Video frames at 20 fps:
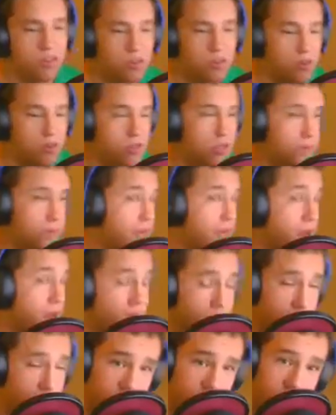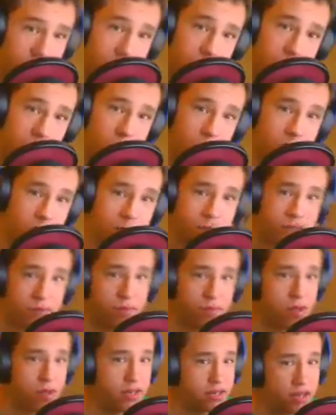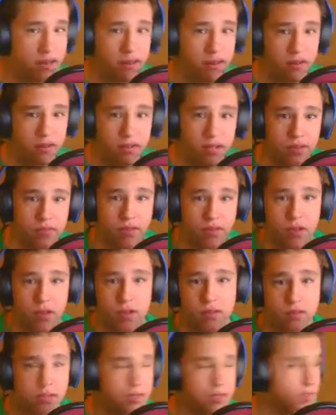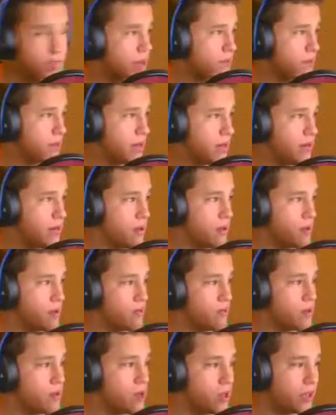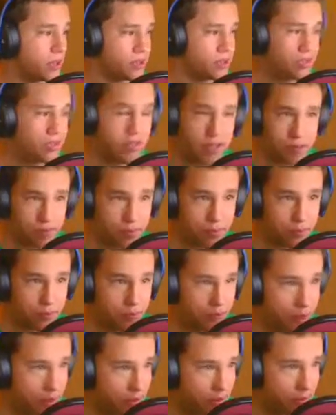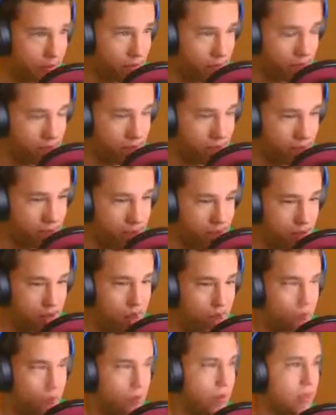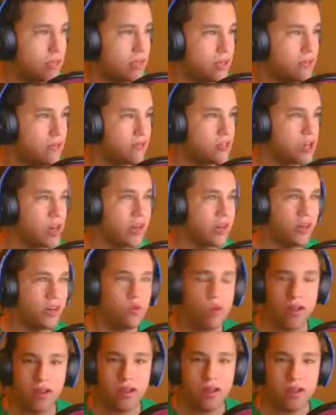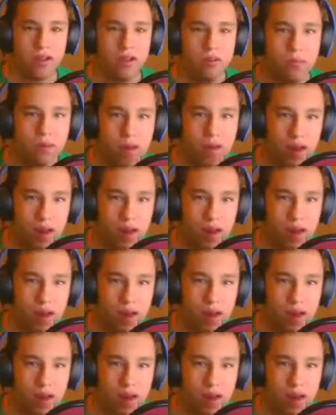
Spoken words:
due to some technical difficulties, and by technical difficulties I mean falling asleep in the middle of trying to wake up,